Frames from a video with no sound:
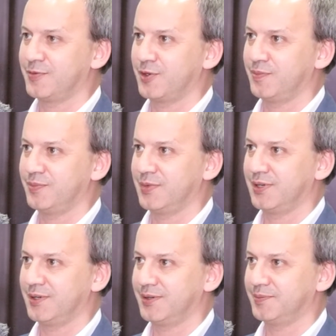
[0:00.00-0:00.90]
from
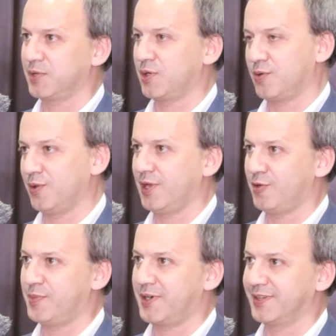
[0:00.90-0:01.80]
all
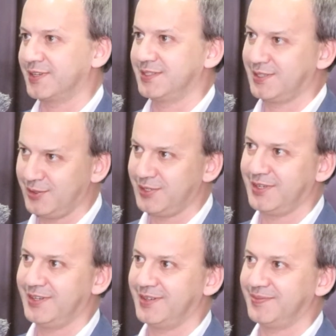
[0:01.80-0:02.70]
our partners, including
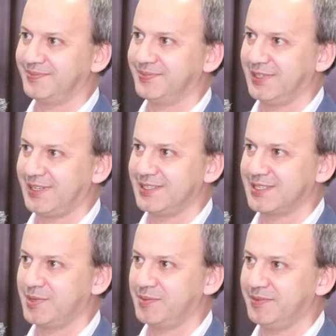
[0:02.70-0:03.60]
here in
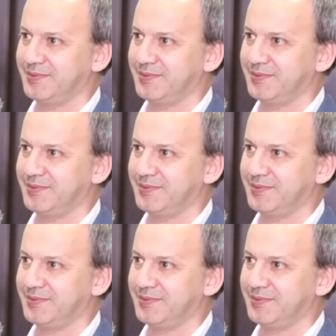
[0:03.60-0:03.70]
Addis Ababa.